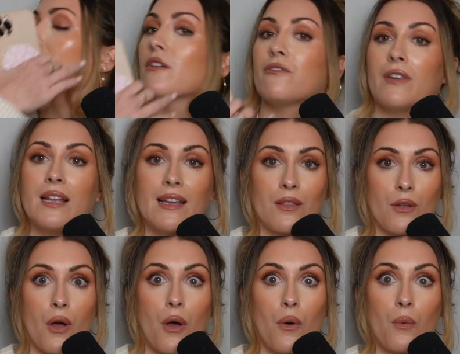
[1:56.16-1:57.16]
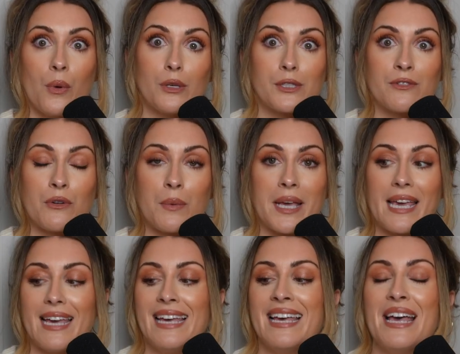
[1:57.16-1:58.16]
feeling worse for
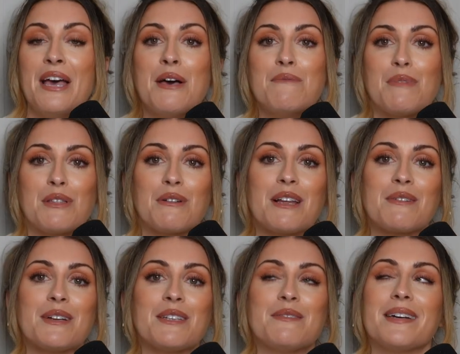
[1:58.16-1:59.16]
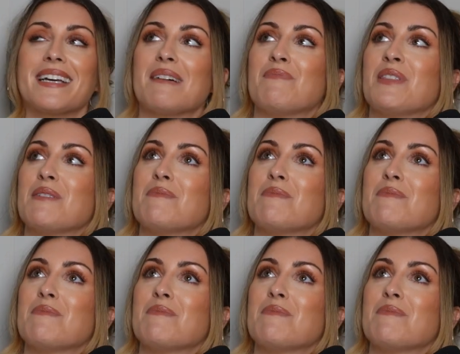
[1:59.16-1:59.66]
wear. But not like when you wake up in the